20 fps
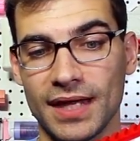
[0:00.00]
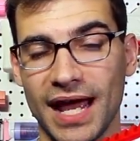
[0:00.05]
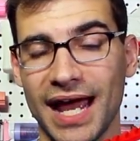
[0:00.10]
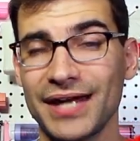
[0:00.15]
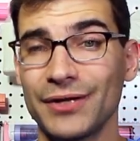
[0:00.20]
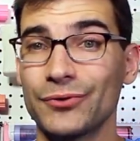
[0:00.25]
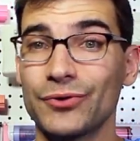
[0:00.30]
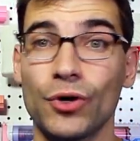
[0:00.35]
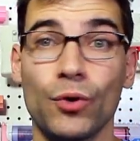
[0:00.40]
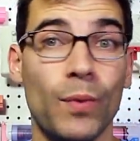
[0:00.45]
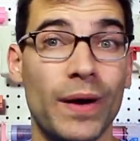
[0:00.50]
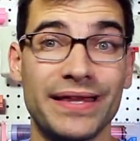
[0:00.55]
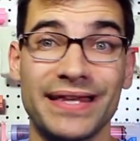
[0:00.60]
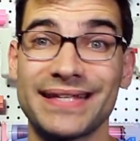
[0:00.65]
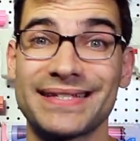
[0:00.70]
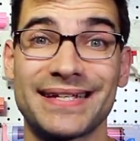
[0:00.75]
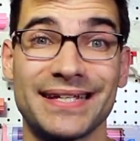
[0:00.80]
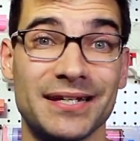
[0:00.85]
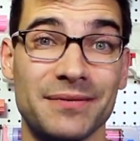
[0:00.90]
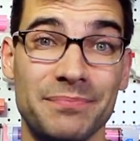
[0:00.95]
I don't know when
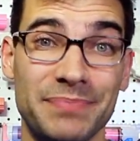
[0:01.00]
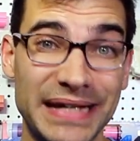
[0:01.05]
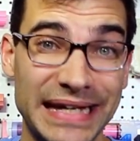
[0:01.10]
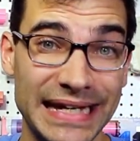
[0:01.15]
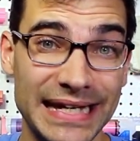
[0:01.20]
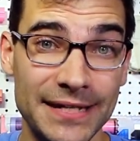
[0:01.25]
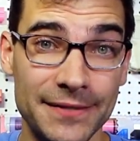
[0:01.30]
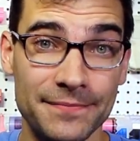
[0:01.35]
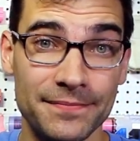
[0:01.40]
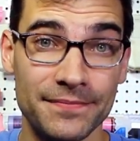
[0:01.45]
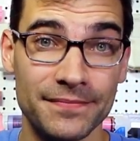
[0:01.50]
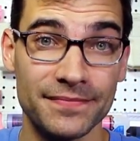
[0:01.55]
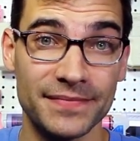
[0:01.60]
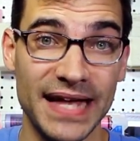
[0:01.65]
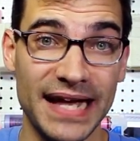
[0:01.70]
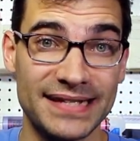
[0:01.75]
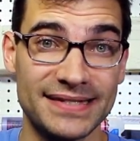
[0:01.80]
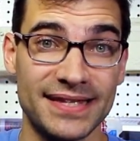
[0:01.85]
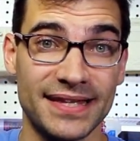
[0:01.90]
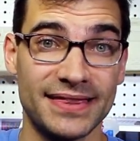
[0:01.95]
that's going to be.
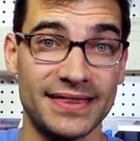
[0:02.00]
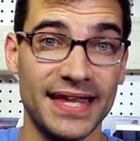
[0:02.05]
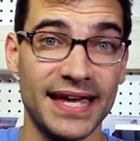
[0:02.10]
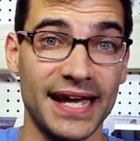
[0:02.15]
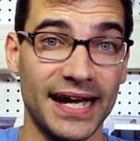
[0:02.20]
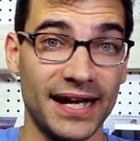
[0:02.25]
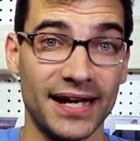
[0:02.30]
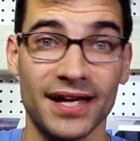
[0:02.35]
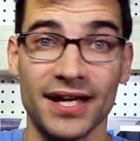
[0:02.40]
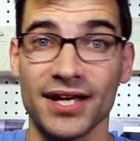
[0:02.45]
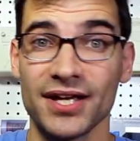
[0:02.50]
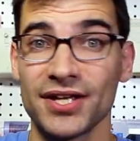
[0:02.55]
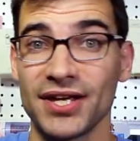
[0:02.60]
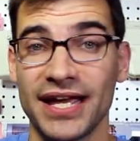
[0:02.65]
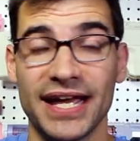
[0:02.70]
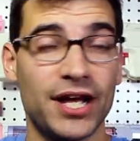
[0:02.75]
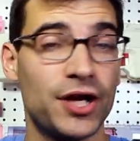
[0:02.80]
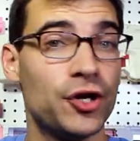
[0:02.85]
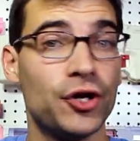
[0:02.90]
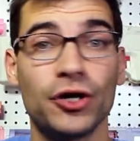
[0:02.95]
That's the thing.
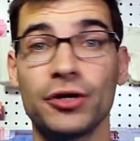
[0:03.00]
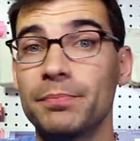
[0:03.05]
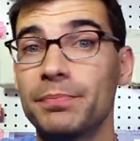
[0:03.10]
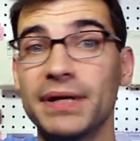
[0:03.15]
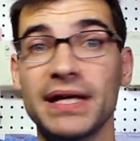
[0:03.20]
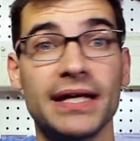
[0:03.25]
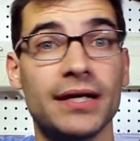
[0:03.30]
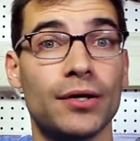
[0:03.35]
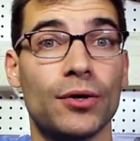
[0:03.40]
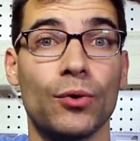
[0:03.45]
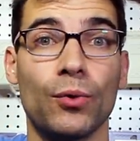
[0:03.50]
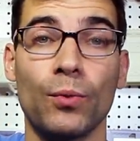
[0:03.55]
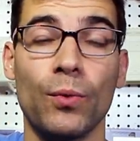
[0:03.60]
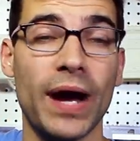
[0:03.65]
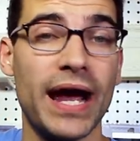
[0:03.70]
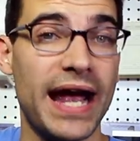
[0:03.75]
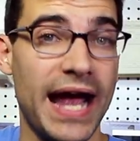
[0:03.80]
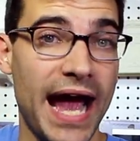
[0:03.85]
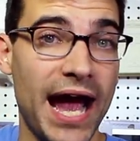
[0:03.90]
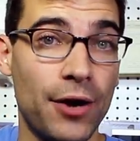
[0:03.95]
It could be
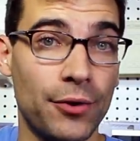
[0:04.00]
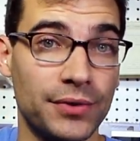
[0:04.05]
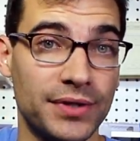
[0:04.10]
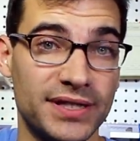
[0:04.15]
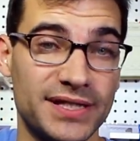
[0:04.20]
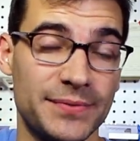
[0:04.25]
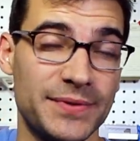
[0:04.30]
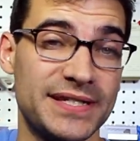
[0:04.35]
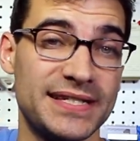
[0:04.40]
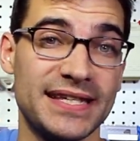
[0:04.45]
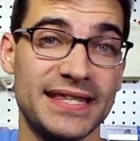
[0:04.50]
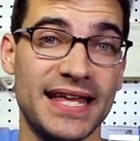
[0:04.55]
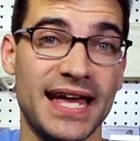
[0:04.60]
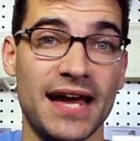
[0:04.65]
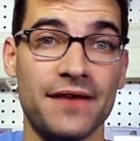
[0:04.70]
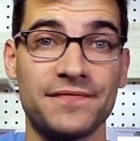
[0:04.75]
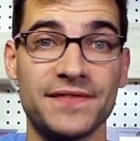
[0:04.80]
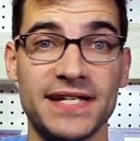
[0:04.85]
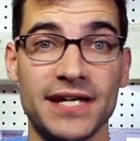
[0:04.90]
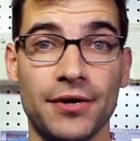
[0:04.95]
way out that we see the
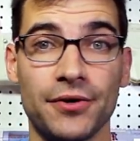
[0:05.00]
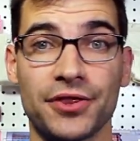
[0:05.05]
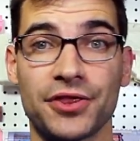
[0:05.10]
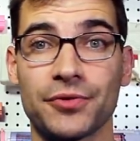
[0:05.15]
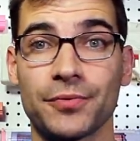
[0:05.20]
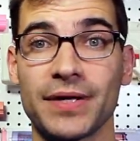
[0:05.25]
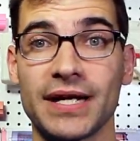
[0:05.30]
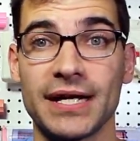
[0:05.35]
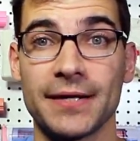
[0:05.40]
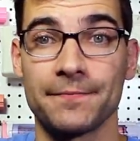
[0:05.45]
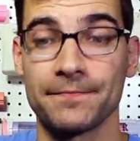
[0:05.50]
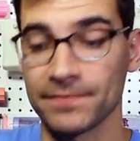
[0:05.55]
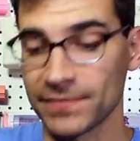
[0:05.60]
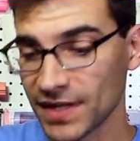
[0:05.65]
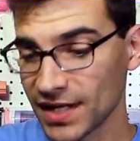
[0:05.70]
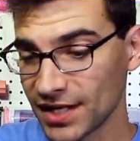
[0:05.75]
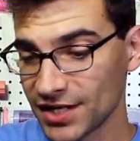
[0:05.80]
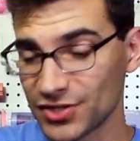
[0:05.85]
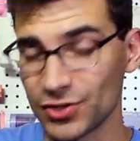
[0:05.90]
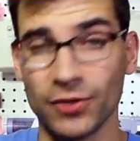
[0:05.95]
FDL-3.
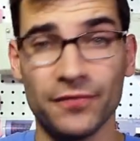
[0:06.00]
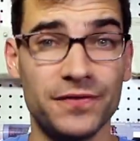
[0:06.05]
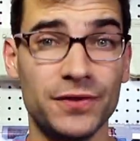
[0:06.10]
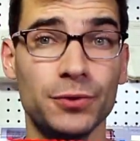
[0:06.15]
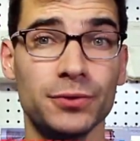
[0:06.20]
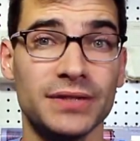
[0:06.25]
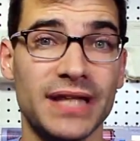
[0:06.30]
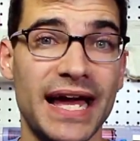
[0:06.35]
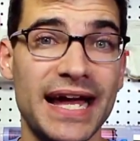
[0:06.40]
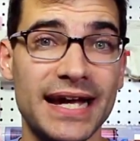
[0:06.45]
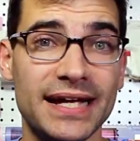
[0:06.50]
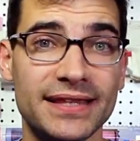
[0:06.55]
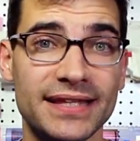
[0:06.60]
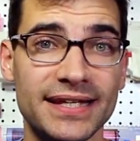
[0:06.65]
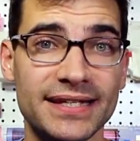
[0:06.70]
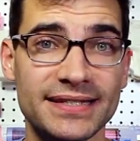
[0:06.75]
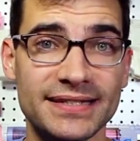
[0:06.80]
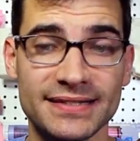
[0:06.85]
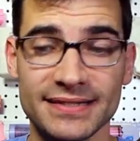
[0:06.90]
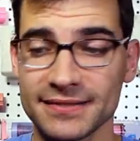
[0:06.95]
So if you like
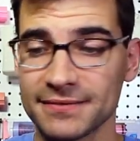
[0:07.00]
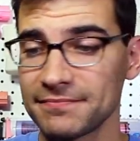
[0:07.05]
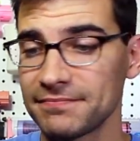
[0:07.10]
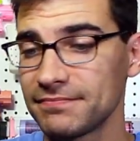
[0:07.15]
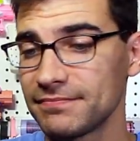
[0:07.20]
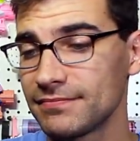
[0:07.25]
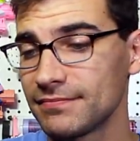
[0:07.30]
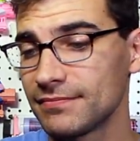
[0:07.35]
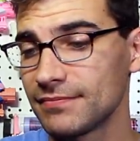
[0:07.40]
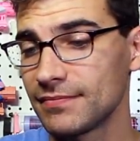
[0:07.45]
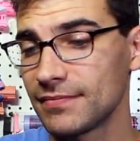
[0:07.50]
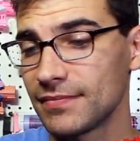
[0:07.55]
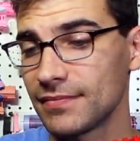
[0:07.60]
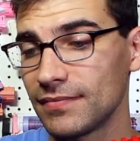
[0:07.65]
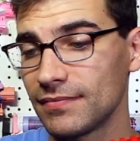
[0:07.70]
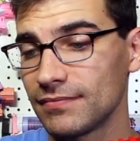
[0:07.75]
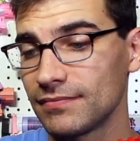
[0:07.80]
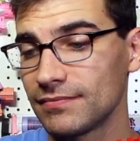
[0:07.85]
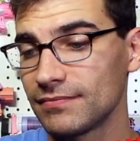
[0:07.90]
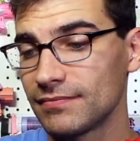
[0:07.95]
this,
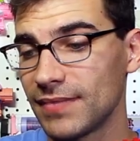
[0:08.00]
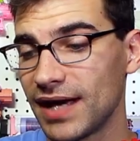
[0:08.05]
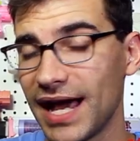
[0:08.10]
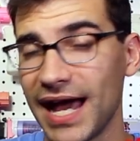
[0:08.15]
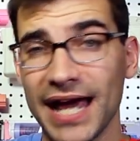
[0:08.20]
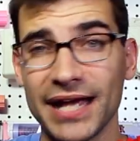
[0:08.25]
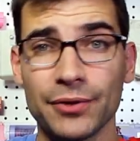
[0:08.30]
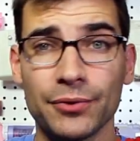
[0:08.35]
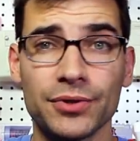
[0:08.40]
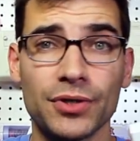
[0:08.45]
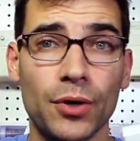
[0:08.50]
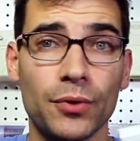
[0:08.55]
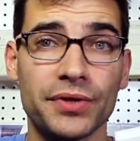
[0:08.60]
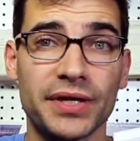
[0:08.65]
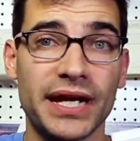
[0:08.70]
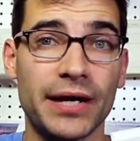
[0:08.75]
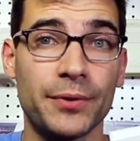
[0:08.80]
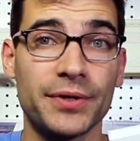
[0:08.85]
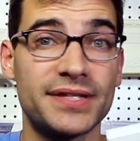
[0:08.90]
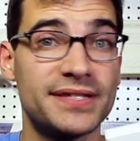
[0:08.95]
I don't know
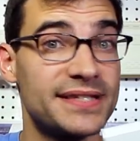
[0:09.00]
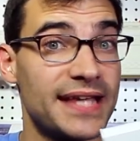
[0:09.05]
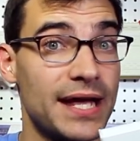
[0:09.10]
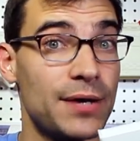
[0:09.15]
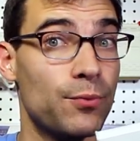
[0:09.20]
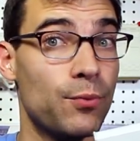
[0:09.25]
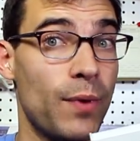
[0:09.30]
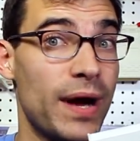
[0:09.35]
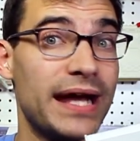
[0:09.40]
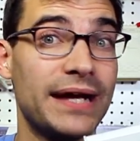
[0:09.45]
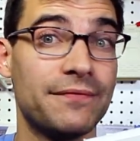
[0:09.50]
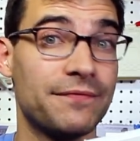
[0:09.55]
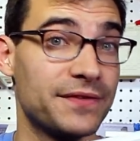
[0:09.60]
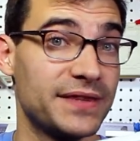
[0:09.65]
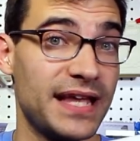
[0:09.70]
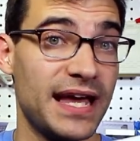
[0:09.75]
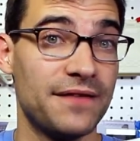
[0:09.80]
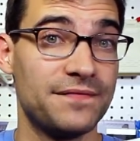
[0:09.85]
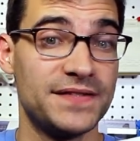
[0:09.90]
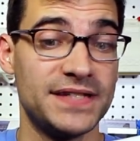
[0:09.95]
that I would say wait for
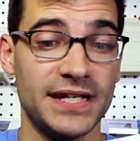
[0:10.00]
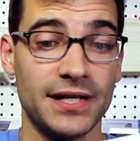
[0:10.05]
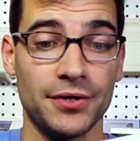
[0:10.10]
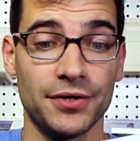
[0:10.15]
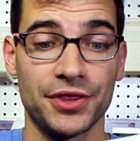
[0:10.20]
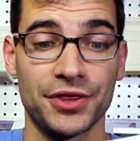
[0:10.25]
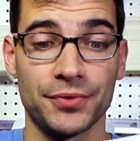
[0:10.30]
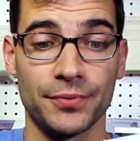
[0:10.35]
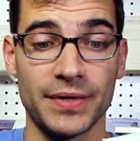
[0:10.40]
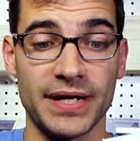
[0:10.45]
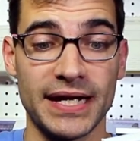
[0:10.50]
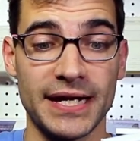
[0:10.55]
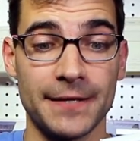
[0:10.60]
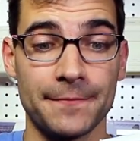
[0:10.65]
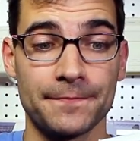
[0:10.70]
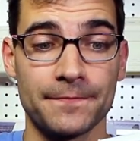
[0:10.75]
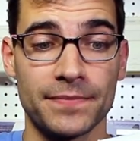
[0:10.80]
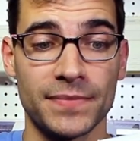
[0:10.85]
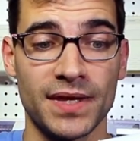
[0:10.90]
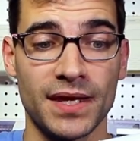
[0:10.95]
the
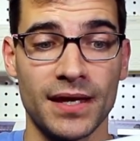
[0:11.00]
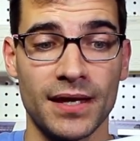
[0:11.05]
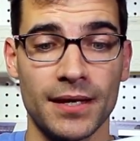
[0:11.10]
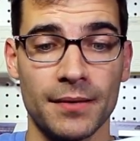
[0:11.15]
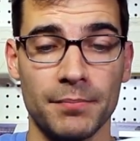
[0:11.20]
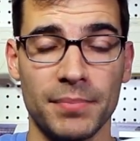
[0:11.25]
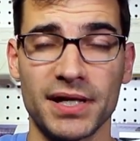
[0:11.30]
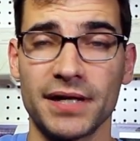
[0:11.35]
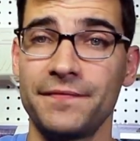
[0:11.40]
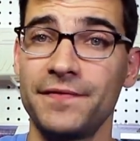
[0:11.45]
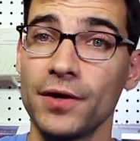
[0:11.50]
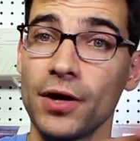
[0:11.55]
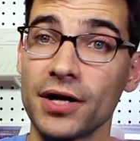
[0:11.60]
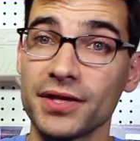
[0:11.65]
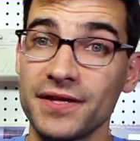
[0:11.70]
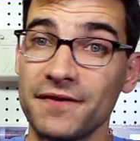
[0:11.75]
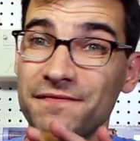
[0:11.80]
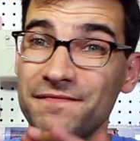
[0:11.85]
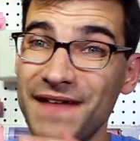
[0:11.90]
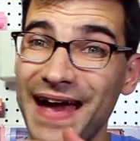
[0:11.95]
FDL-3. But if you're
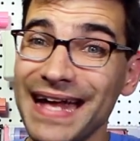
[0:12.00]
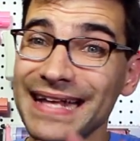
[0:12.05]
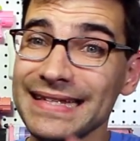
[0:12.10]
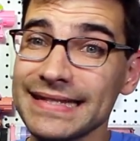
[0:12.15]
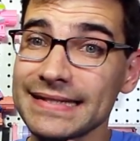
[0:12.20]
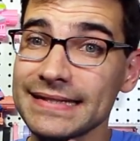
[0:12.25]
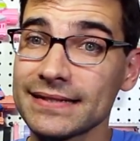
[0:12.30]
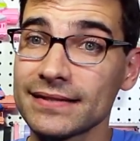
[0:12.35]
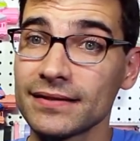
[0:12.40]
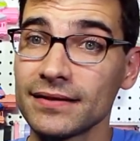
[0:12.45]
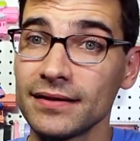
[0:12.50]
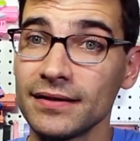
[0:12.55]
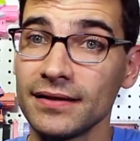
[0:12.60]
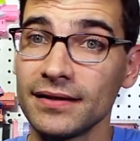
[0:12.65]
on the fence